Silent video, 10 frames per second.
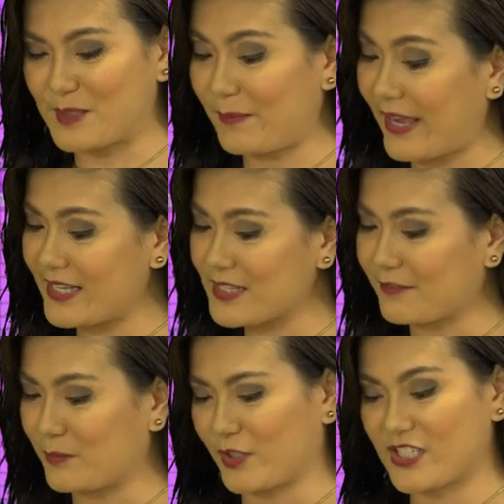space
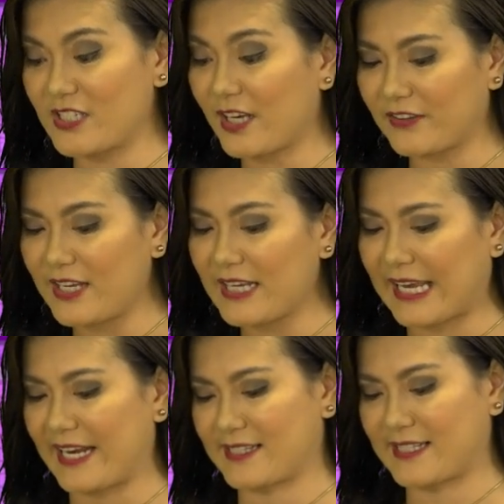from which nothing
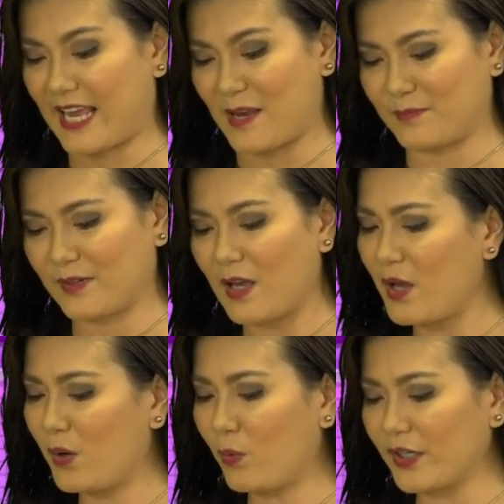can escape,
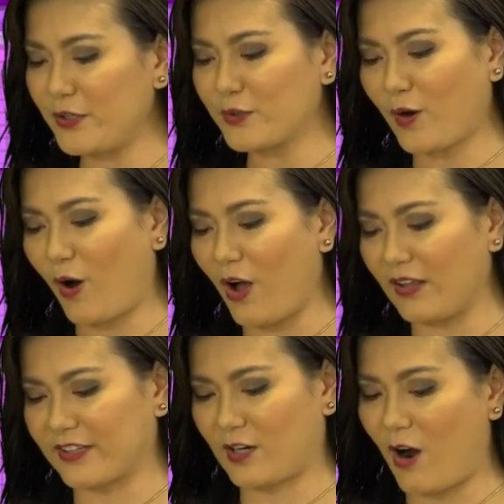what do you call
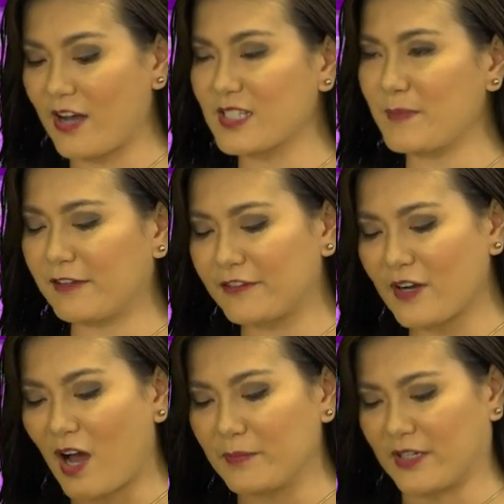the cosmic
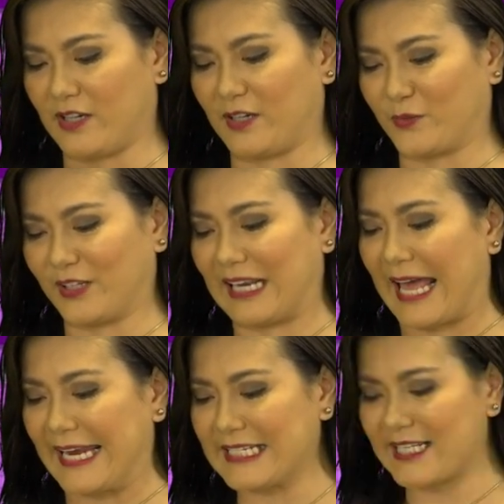phenomenon where
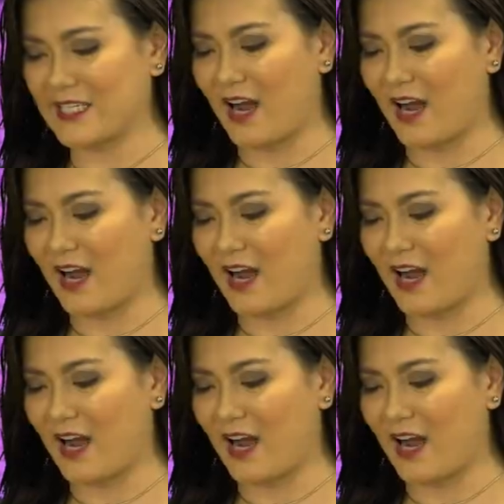light and